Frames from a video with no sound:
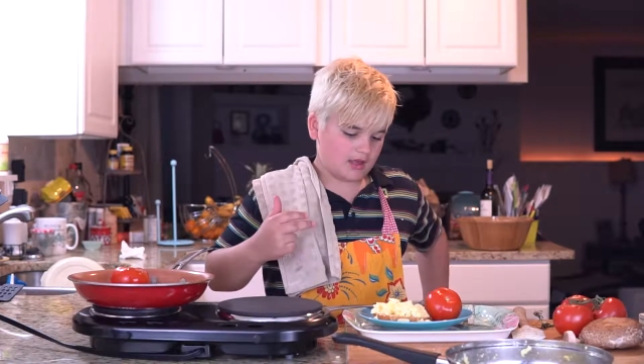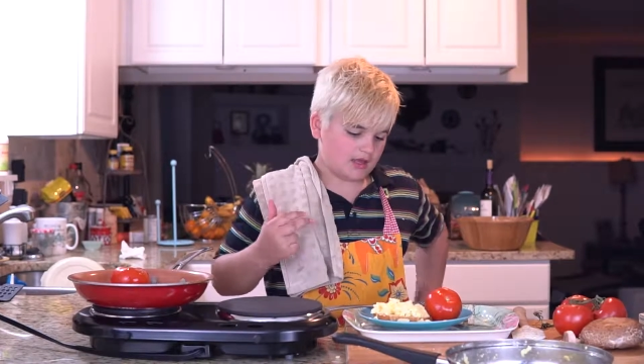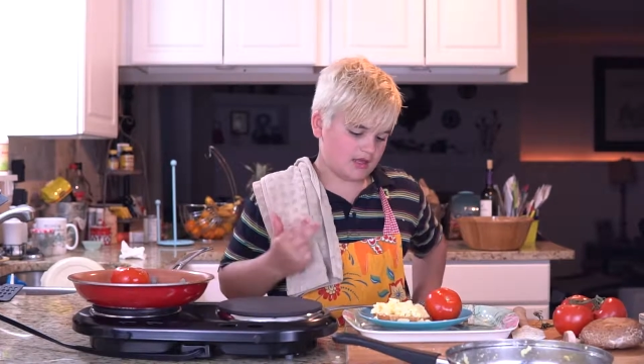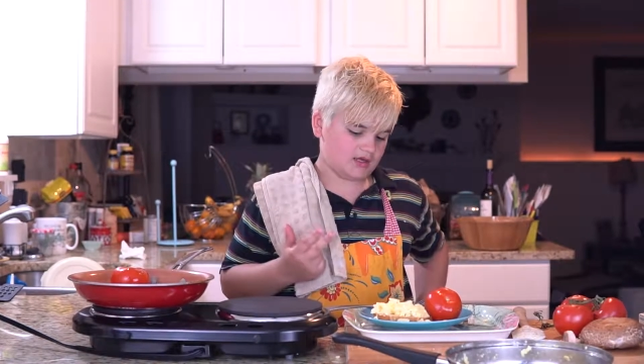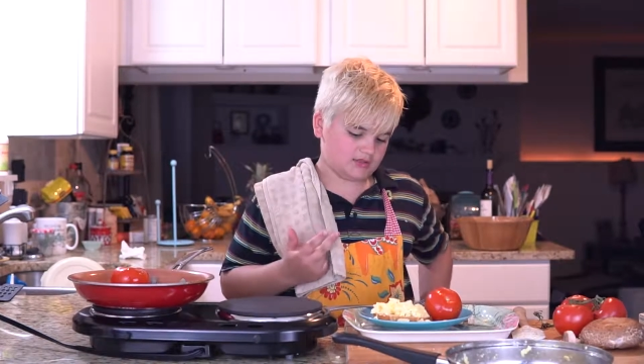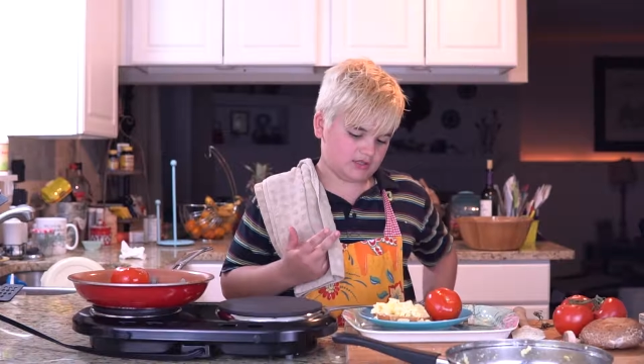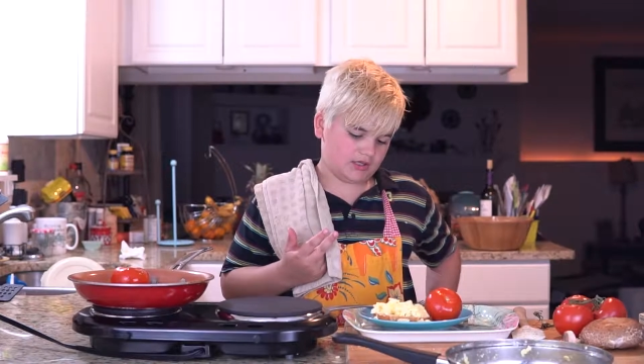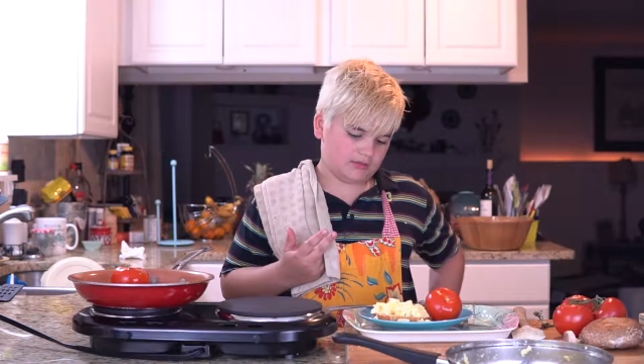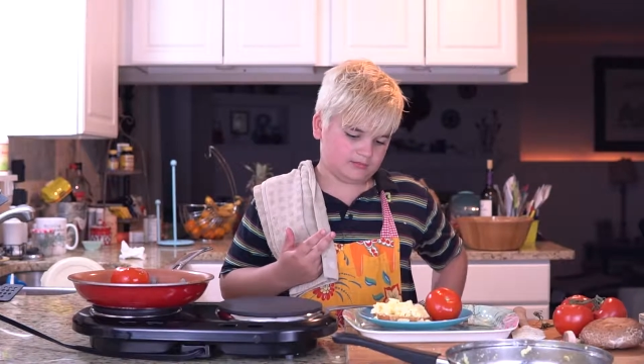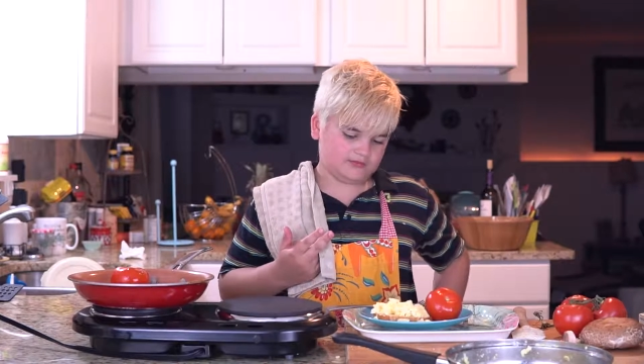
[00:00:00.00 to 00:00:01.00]
And
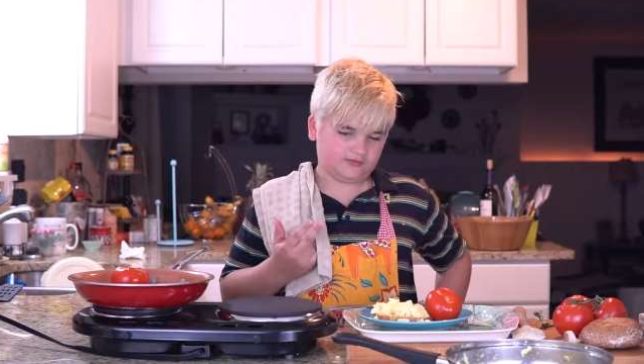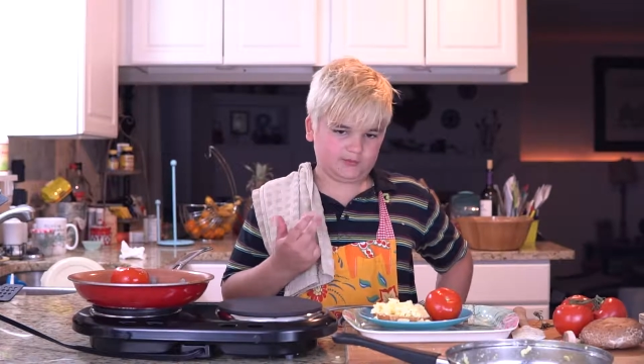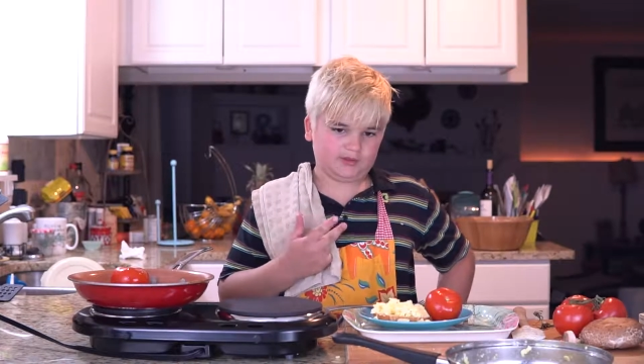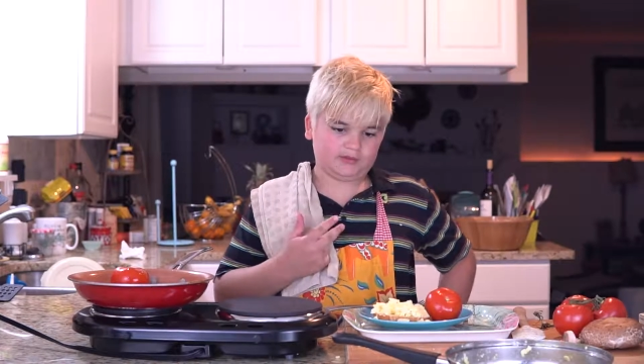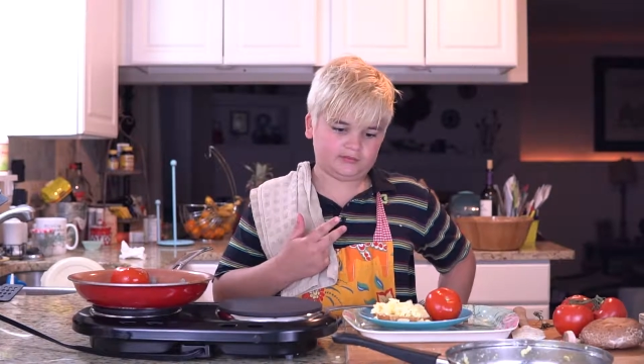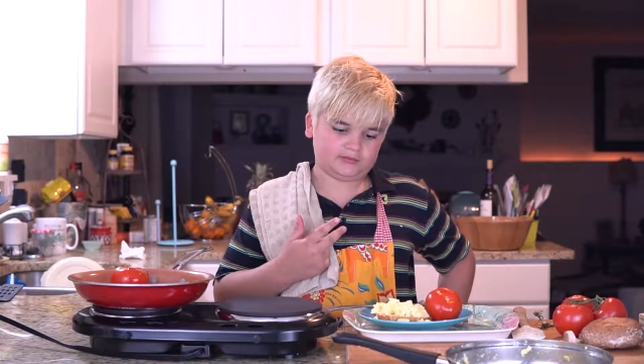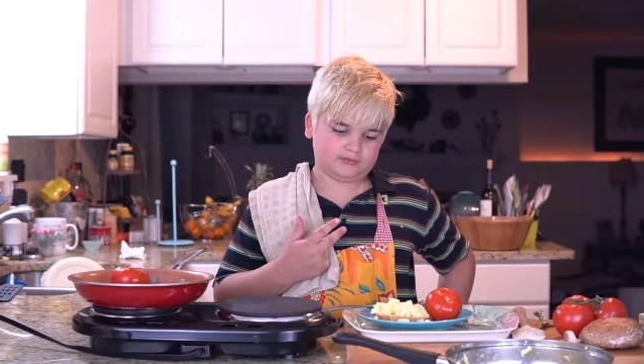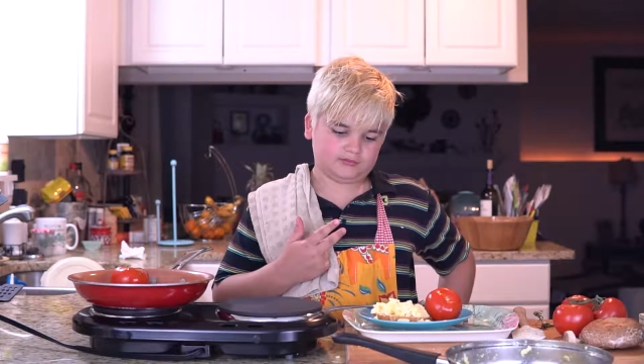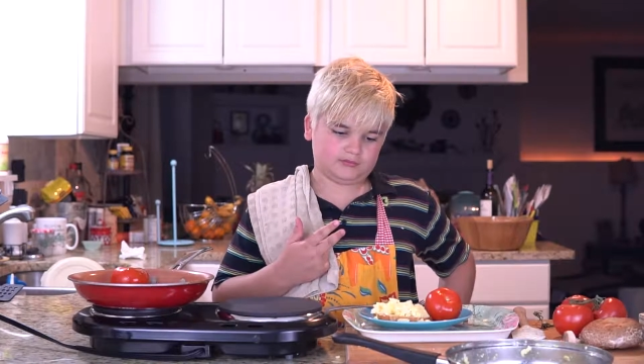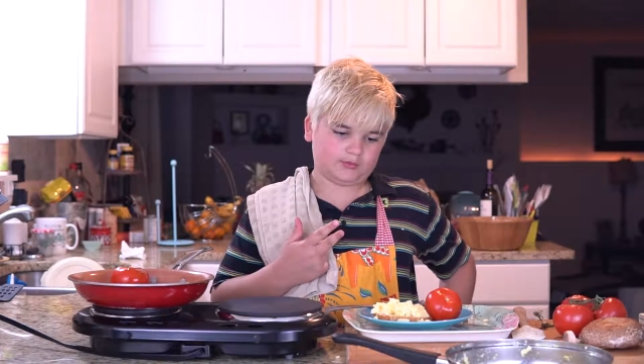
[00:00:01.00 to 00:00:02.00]
if you want,
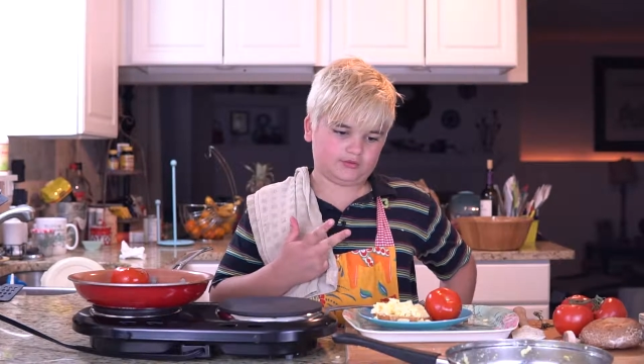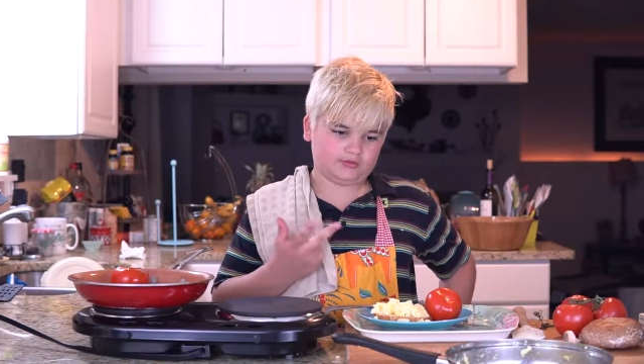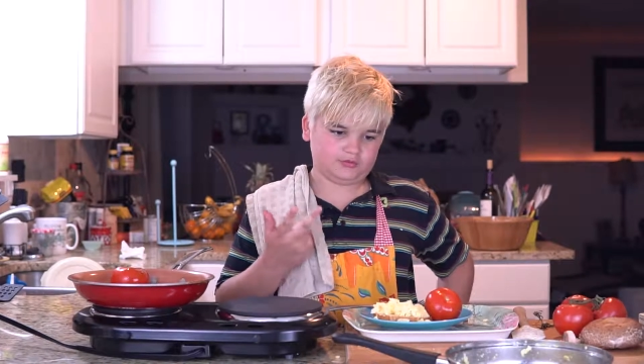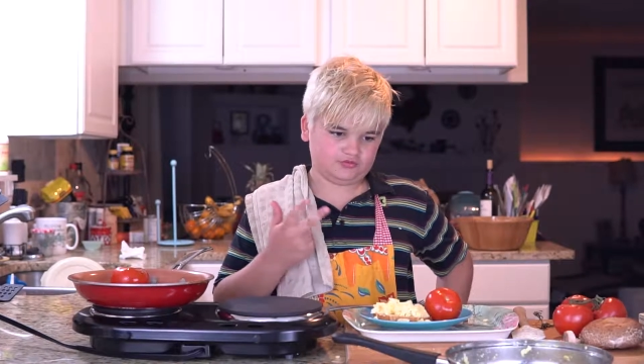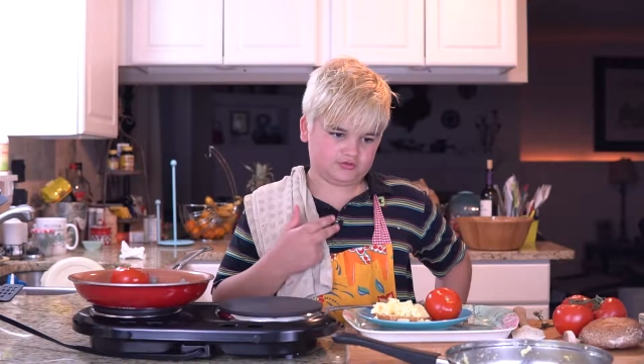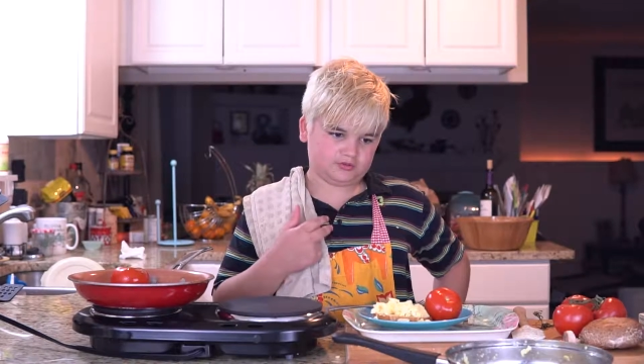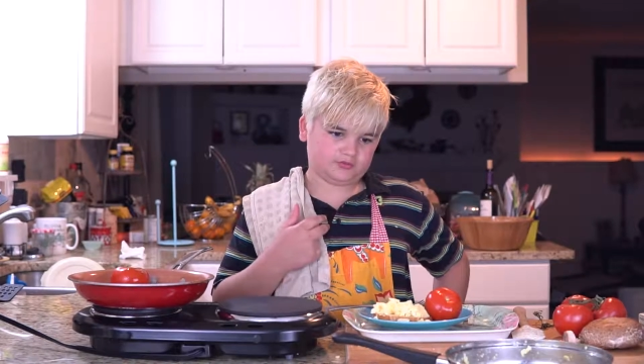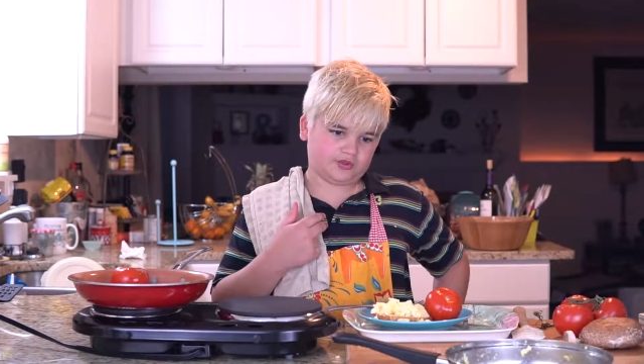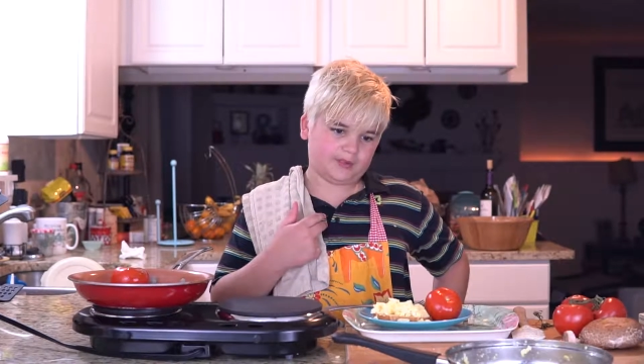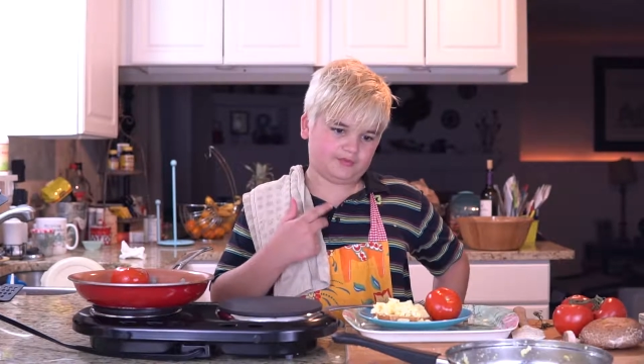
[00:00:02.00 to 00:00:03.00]
or you can just
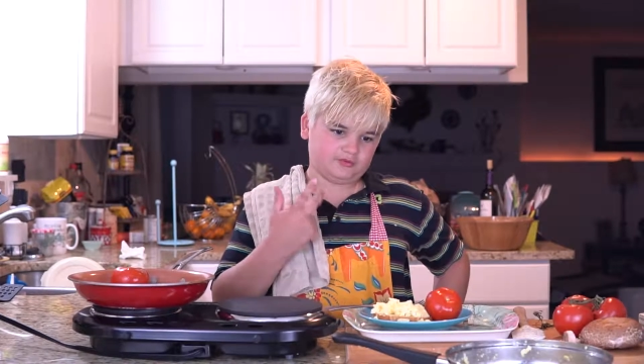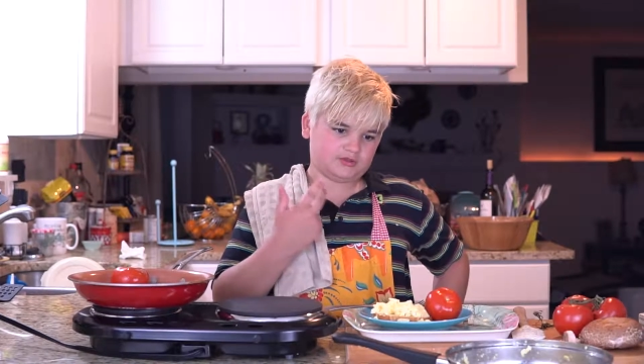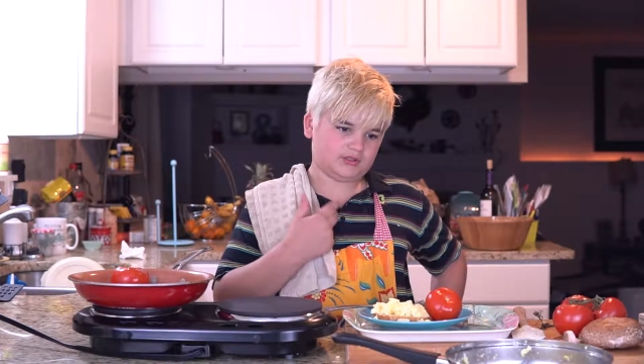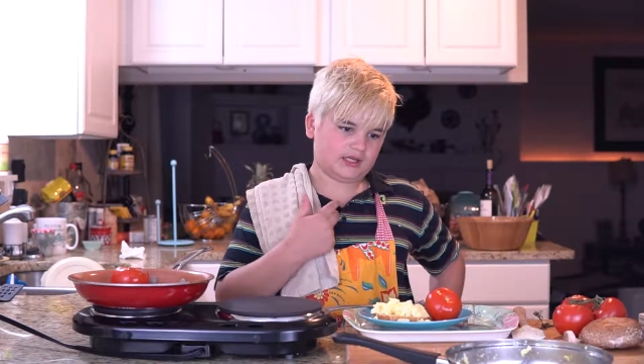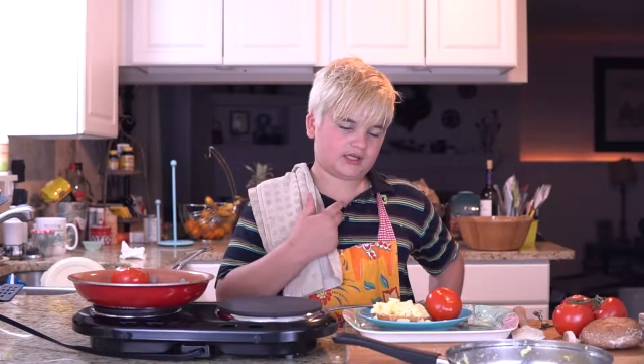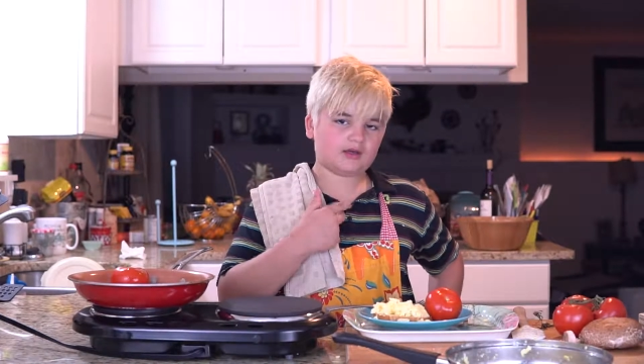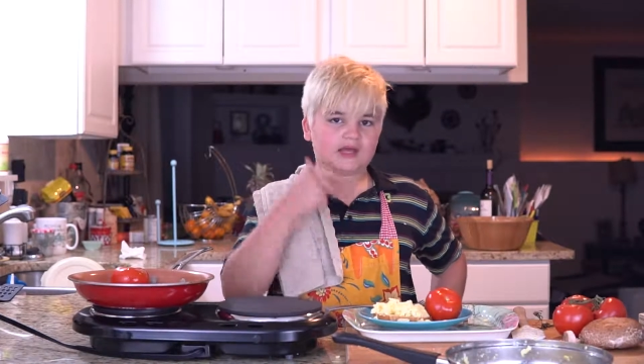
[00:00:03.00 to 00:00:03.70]
subscribe and just like,